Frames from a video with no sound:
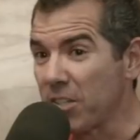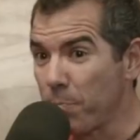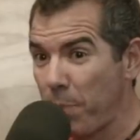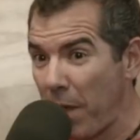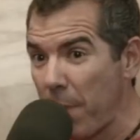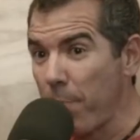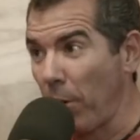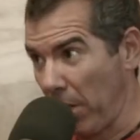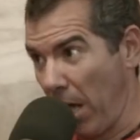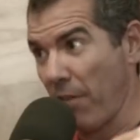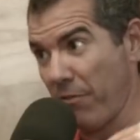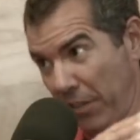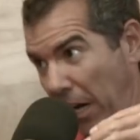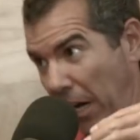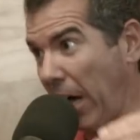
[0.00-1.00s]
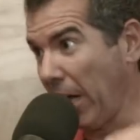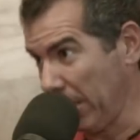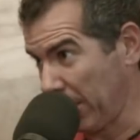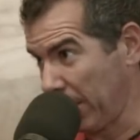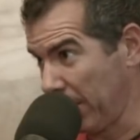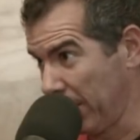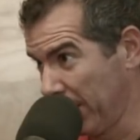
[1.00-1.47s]
people of
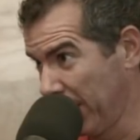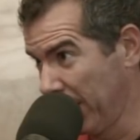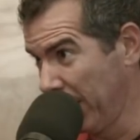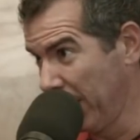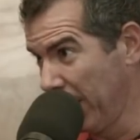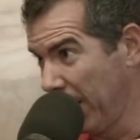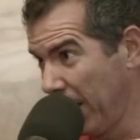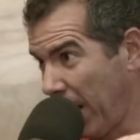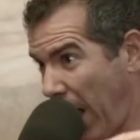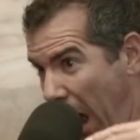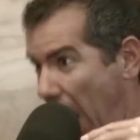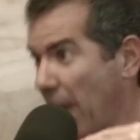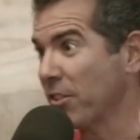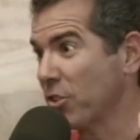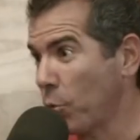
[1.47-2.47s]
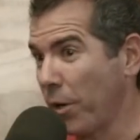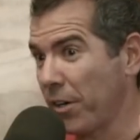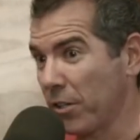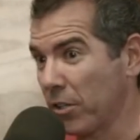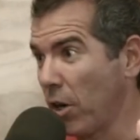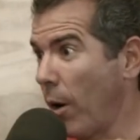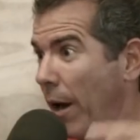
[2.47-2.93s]
color on
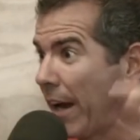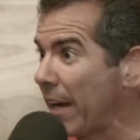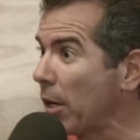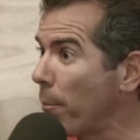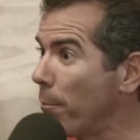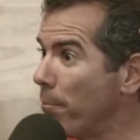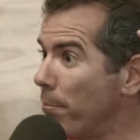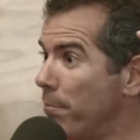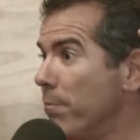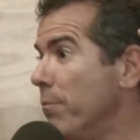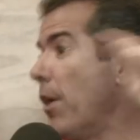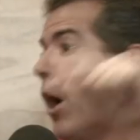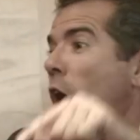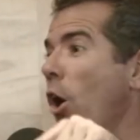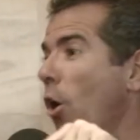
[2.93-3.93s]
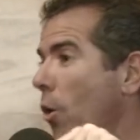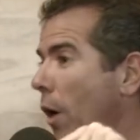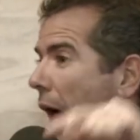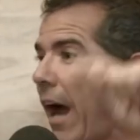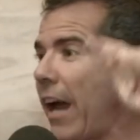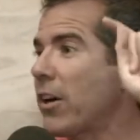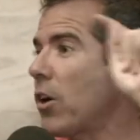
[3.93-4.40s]
Twitter going, no,
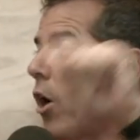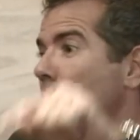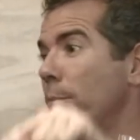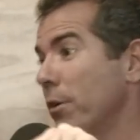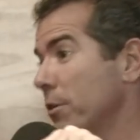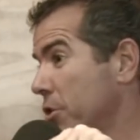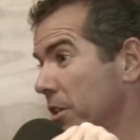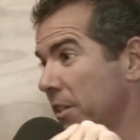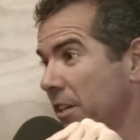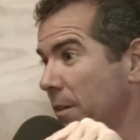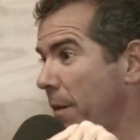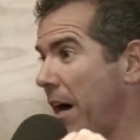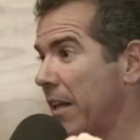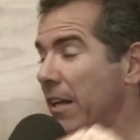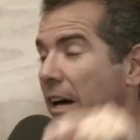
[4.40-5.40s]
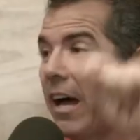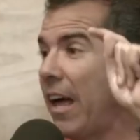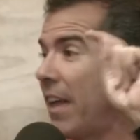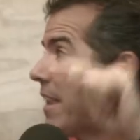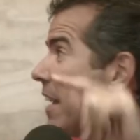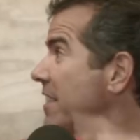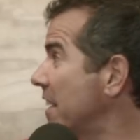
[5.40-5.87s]
I call bullshit, Kamala.
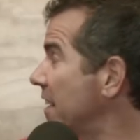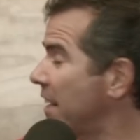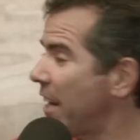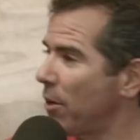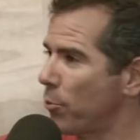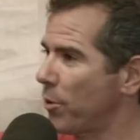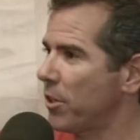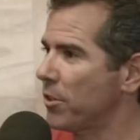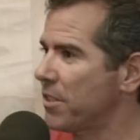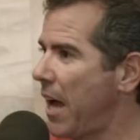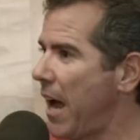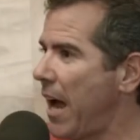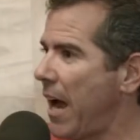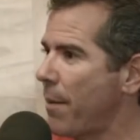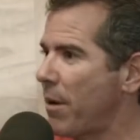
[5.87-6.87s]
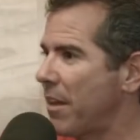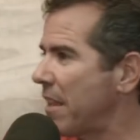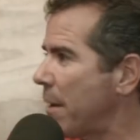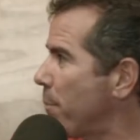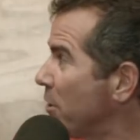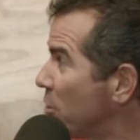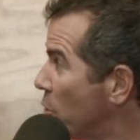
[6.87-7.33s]
And they did it in real time. And
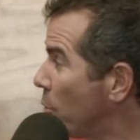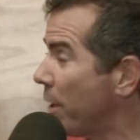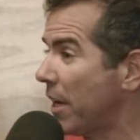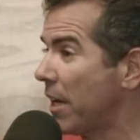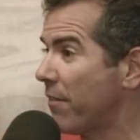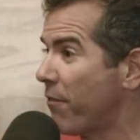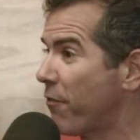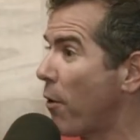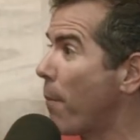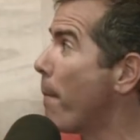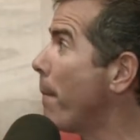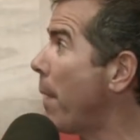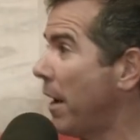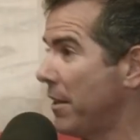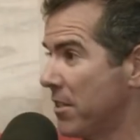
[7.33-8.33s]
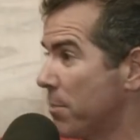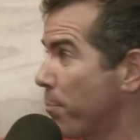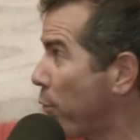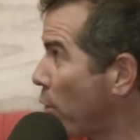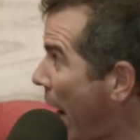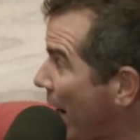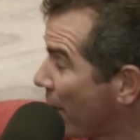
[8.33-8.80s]
they've been doing it for months
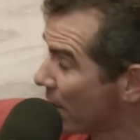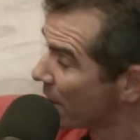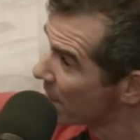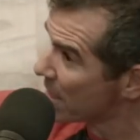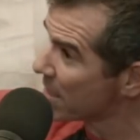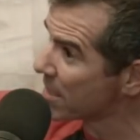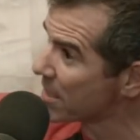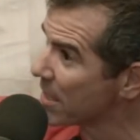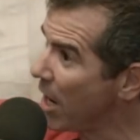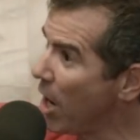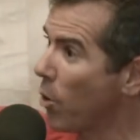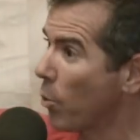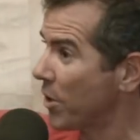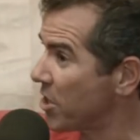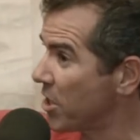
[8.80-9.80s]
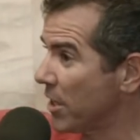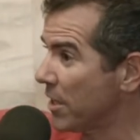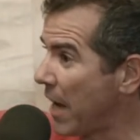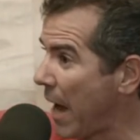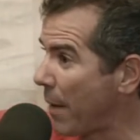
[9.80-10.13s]
prior to this when she announced.